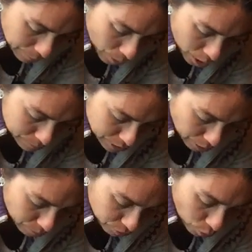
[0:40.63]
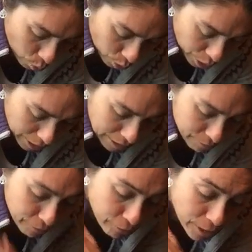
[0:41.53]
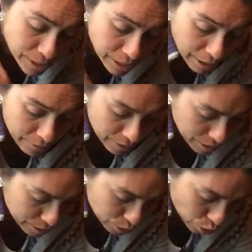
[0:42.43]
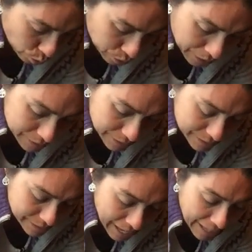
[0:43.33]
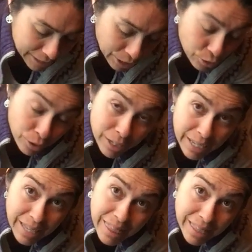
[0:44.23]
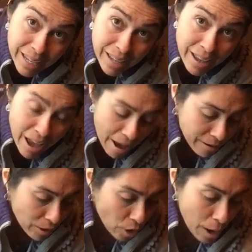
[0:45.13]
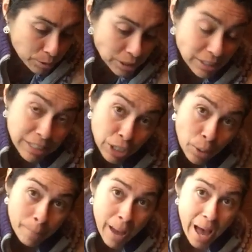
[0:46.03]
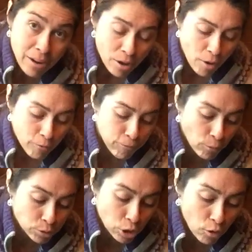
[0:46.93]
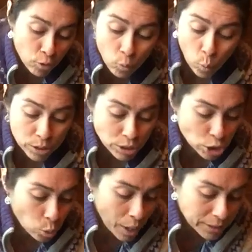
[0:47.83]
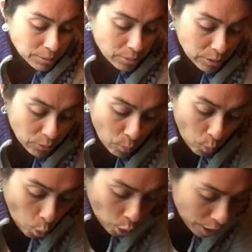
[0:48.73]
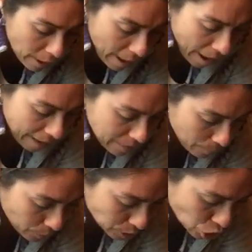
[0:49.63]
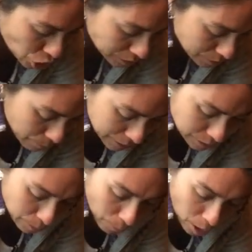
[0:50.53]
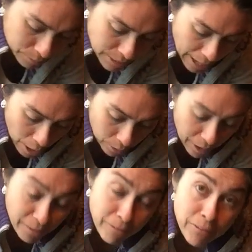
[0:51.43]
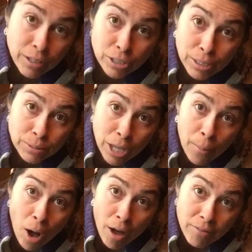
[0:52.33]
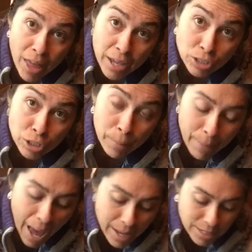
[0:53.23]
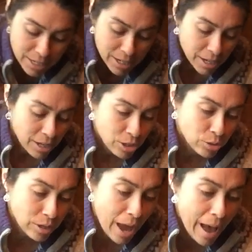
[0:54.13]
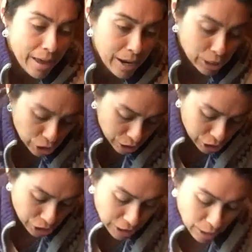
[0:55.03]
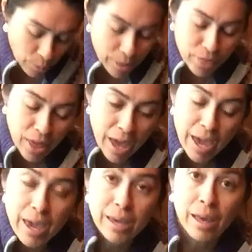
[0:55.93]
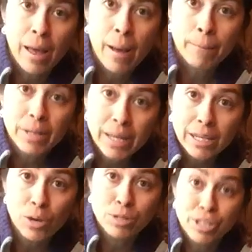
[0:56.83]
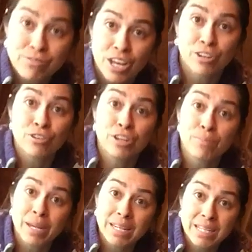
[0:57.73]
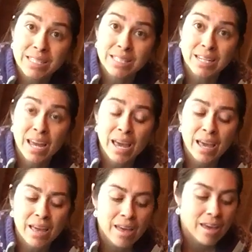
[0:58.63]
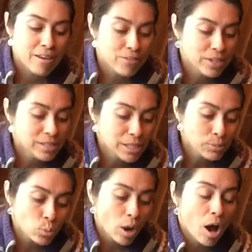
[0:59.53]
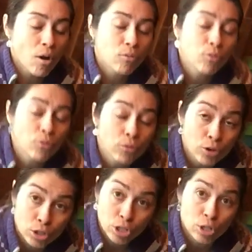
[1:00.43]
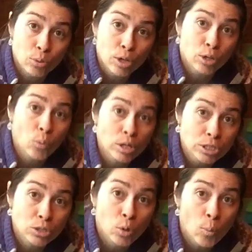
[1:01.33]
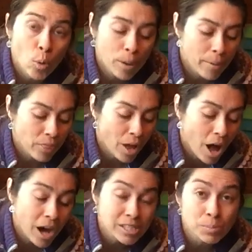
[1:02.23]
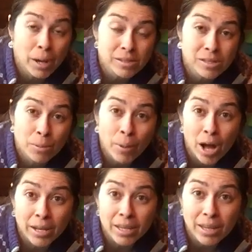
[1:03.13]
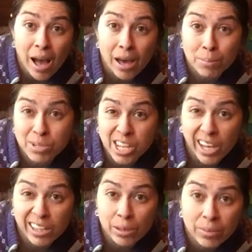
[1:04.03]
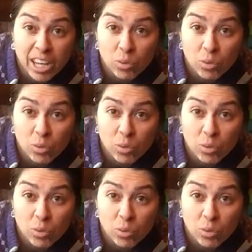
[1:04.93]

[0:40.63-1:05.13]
the palms to come forward in front of the shoulder instead of stacked underneath. Another option is take your mat, fold it over once, twice, maybe even more, and then put just the base of the palm down and the fingertips come off the edge of the mat. You can add extra cushioning with a blanket, which I've done underneath my knees today. If these tips were helpful for you and you want to know more about the hot spots of the body, how to protect them, like